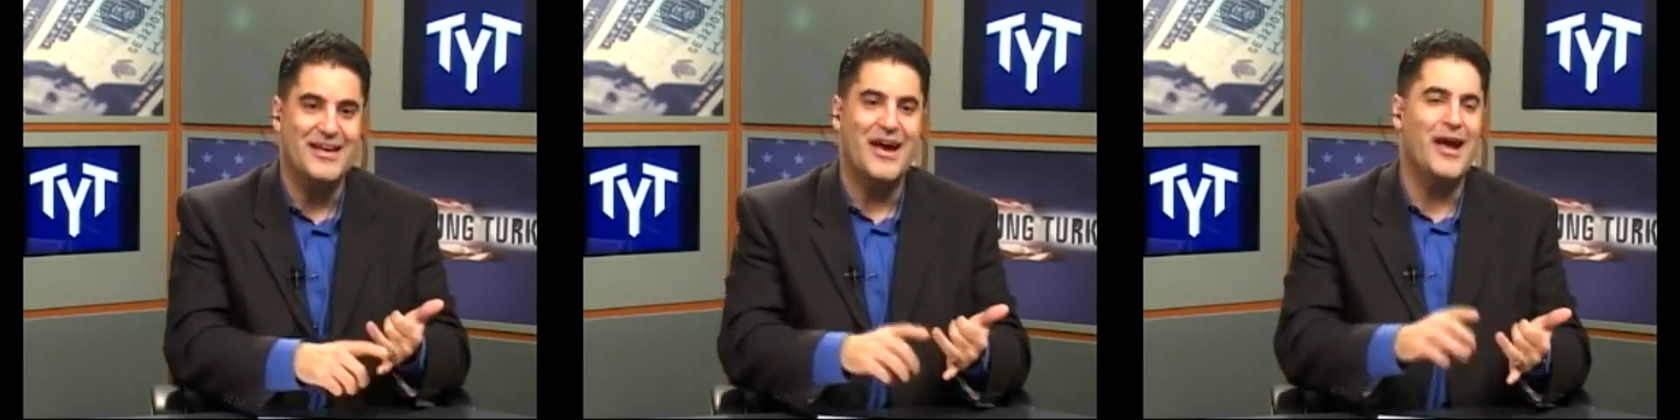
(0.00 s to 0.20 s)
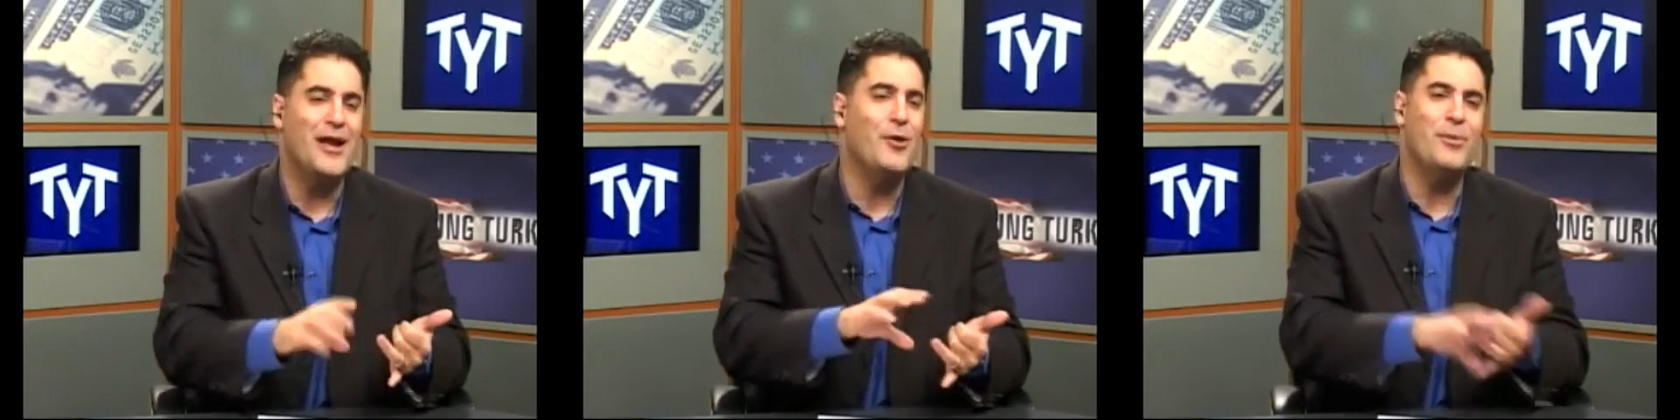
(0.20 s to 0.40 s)

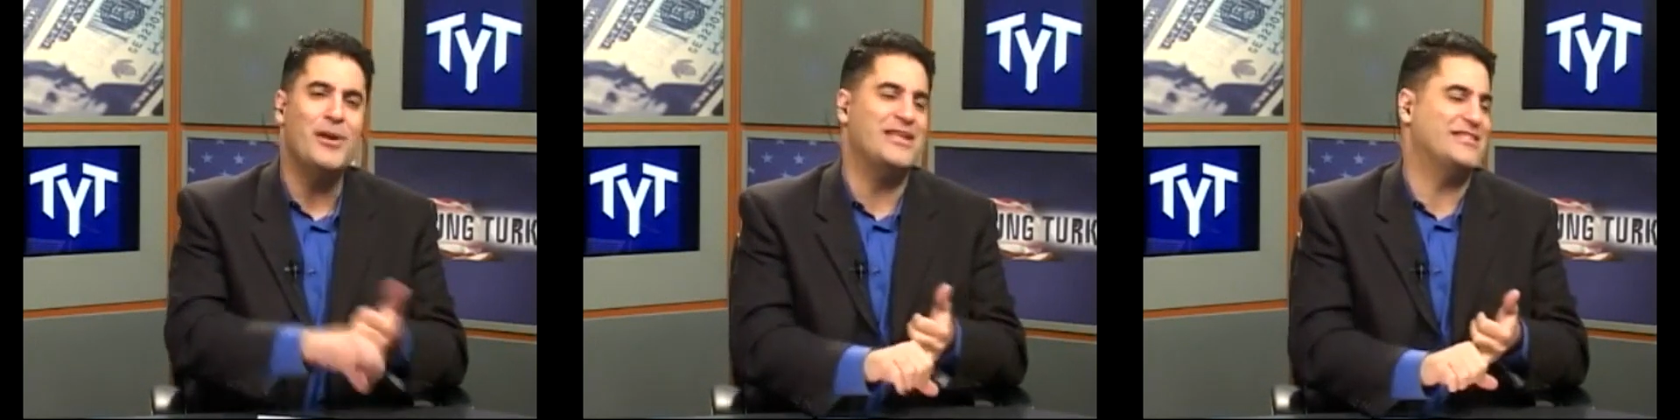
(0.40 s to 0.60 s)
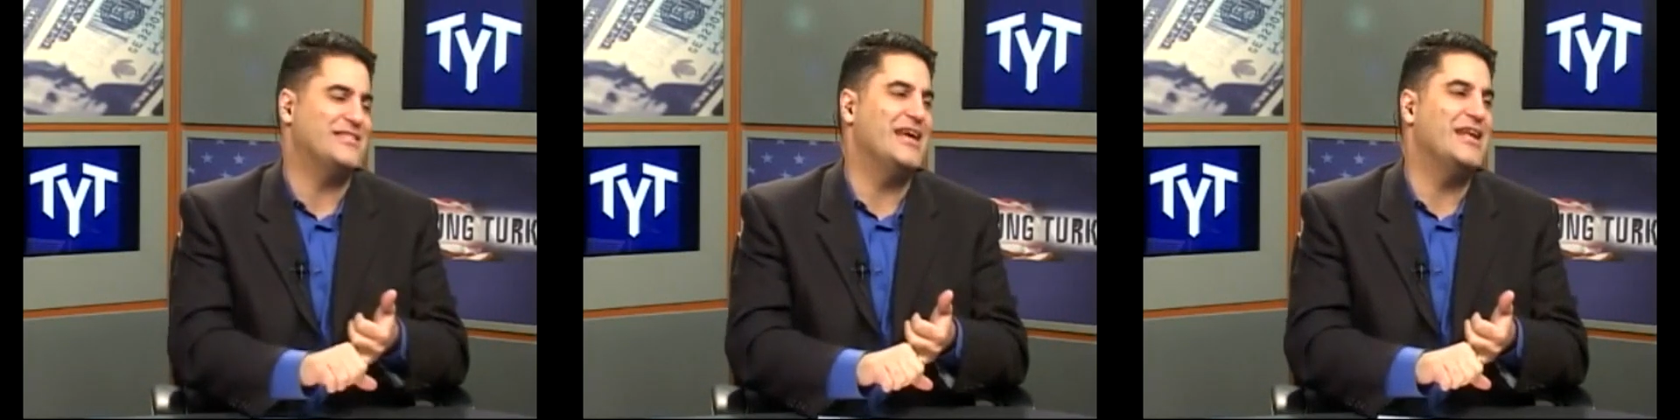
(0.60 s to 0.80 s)
Right. And
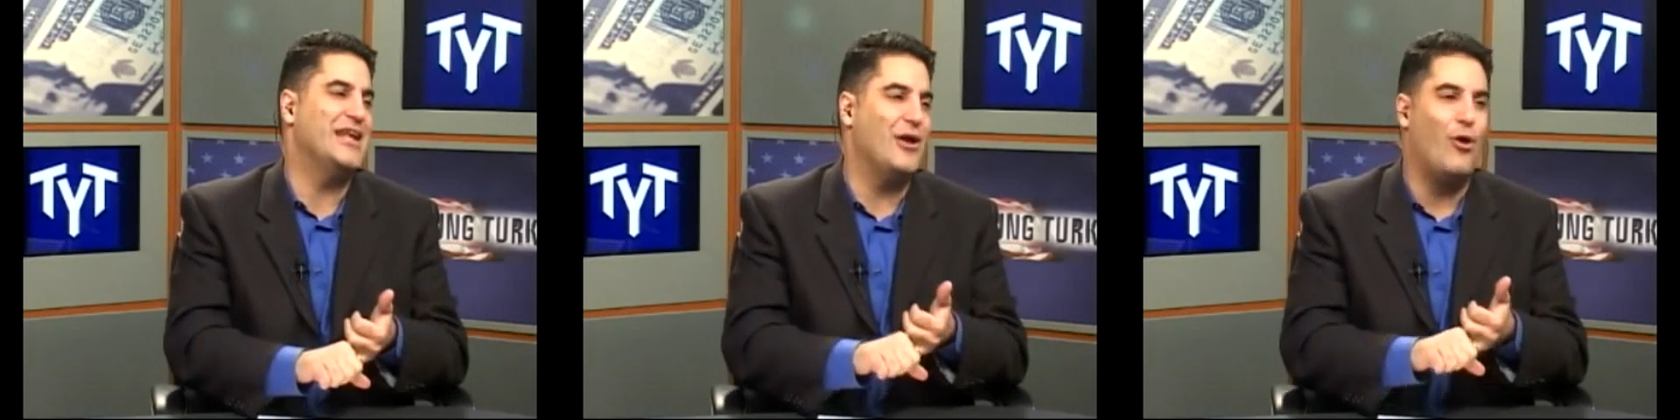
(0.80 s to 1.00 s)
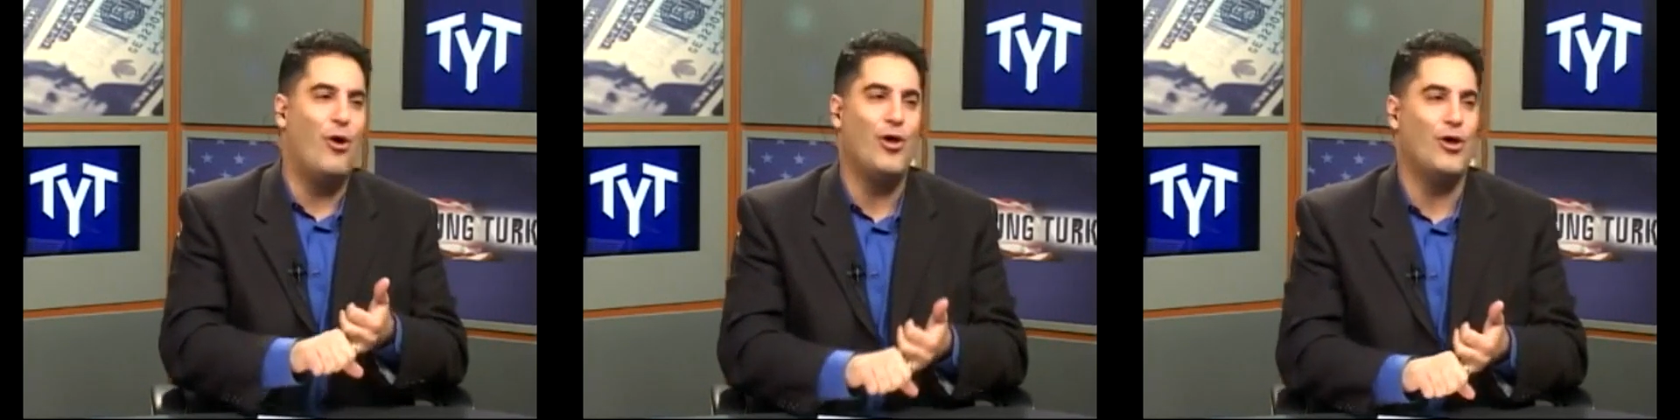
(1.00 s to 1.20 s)
nobody said
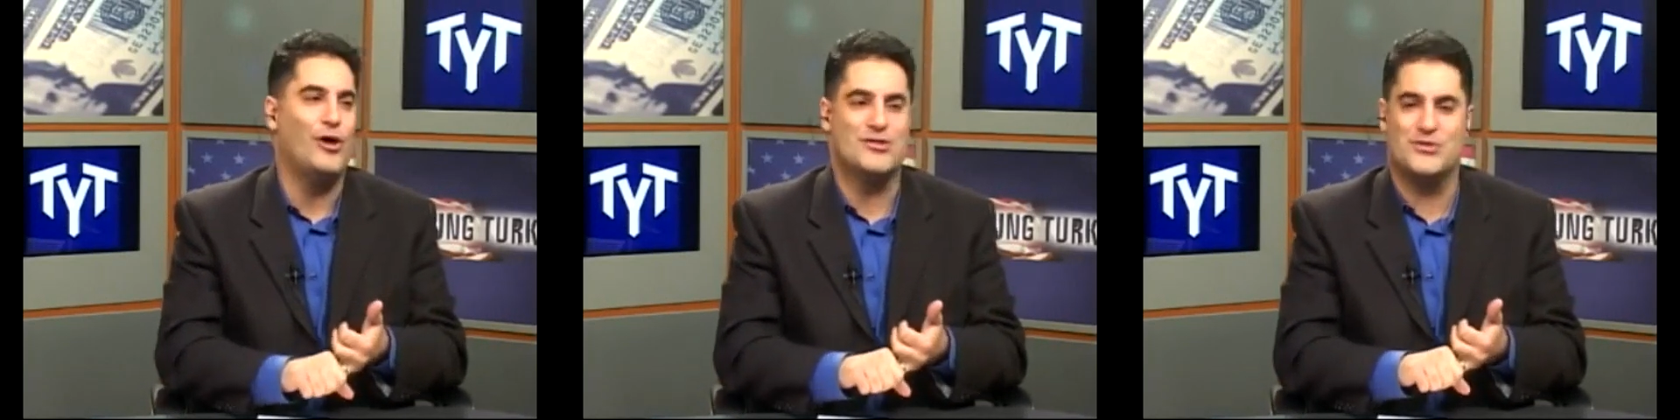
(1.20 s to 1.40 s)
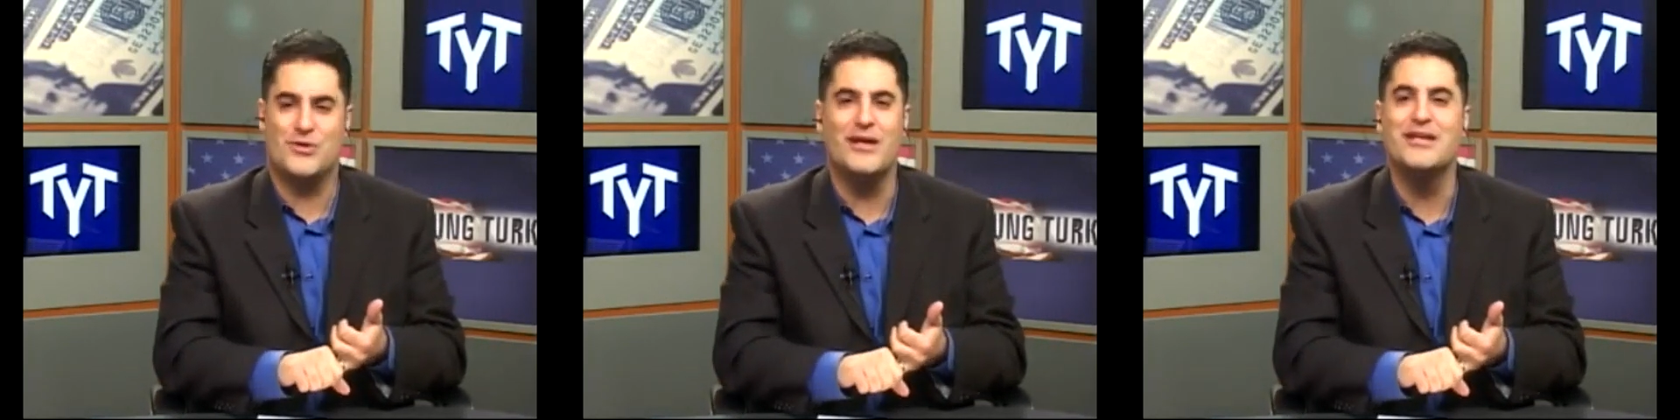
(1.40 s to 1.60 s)
that all
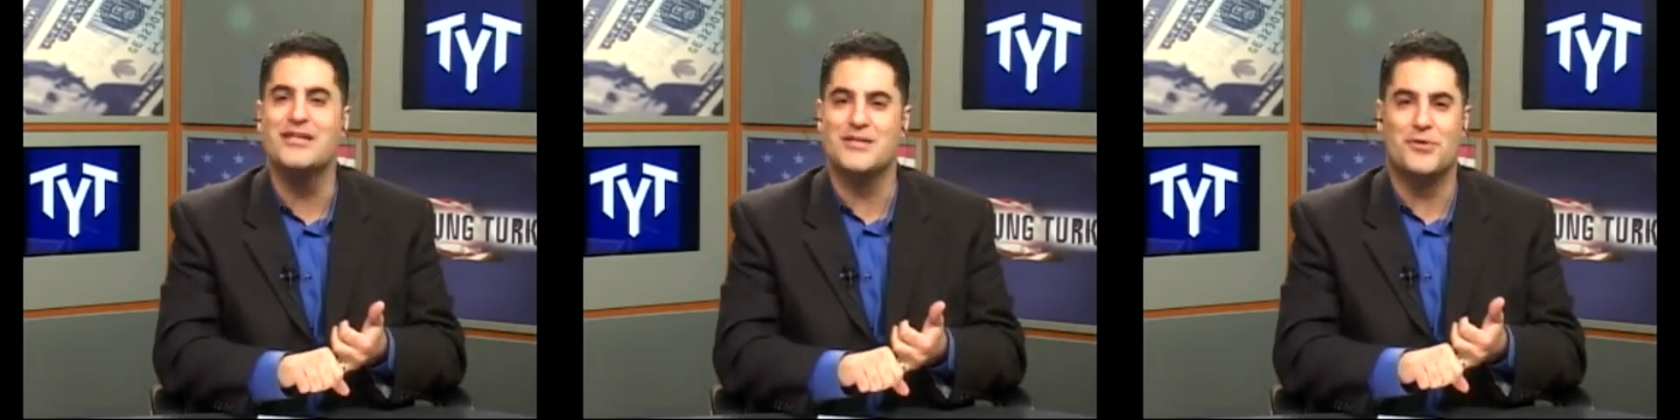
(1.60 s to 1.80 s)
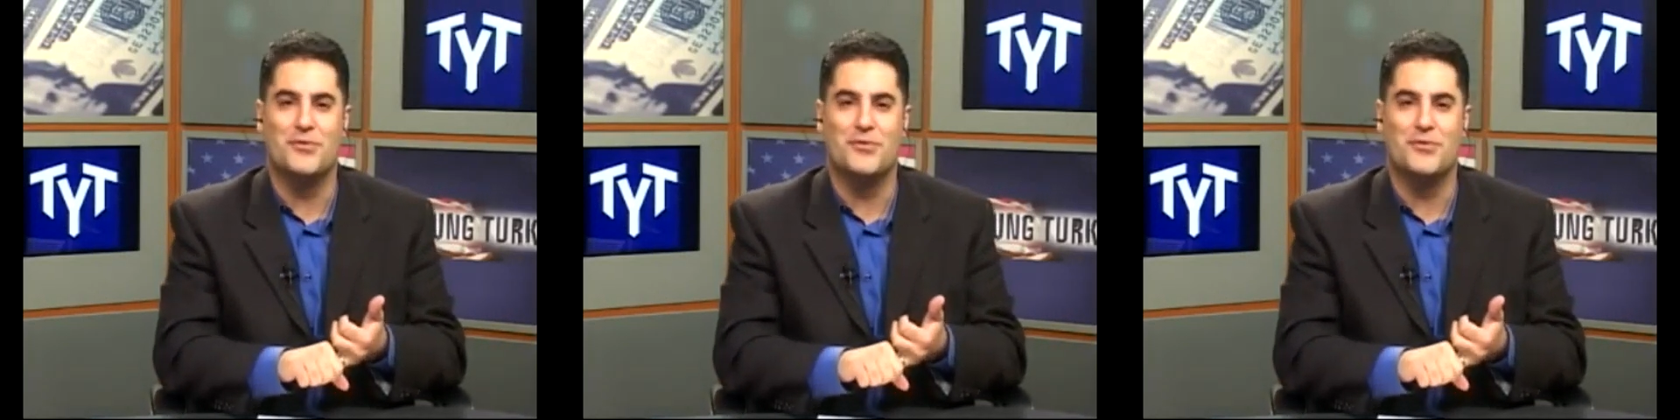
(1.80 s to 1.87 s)
Australians